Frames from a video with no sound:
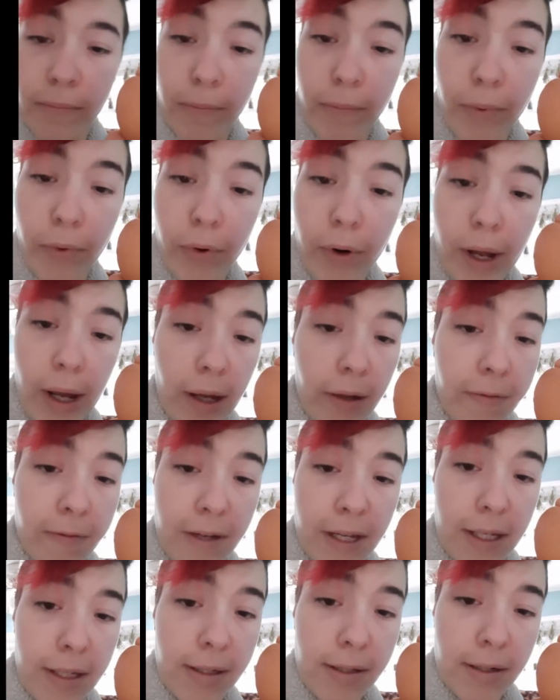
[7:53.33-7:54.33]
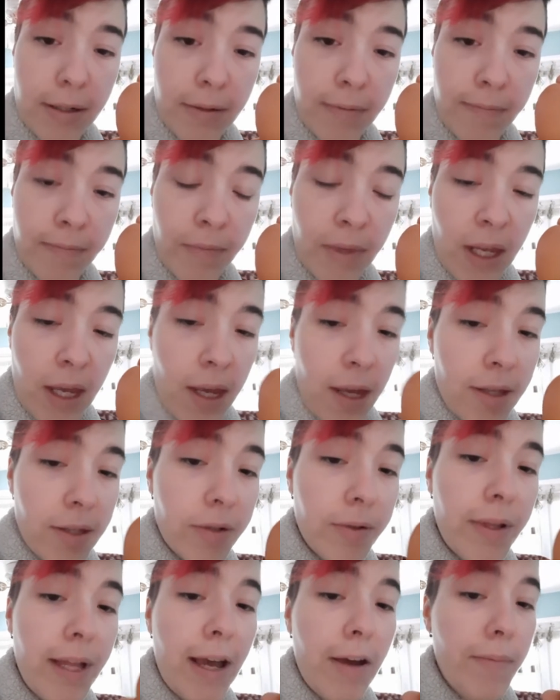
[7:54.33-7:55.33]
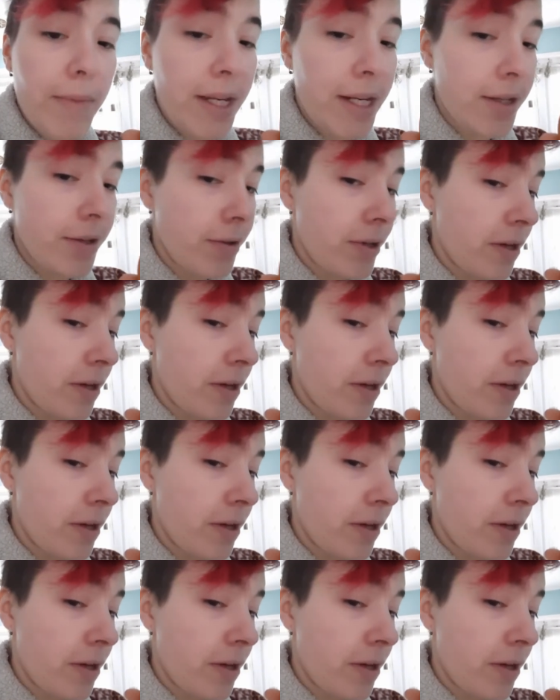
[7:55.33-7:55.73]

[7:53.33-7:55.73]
Breakfast. So allow me to